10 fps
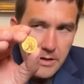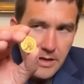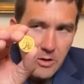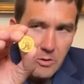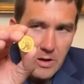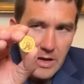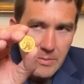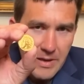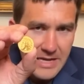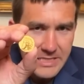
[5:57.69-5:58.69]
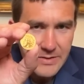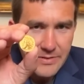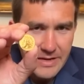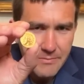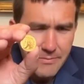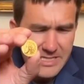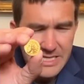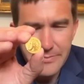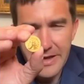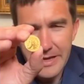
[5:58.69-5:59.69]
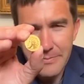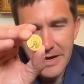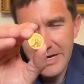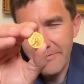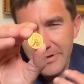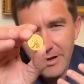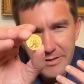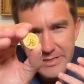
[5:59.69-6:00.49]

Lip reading: Now, Panticapaeum, I never know the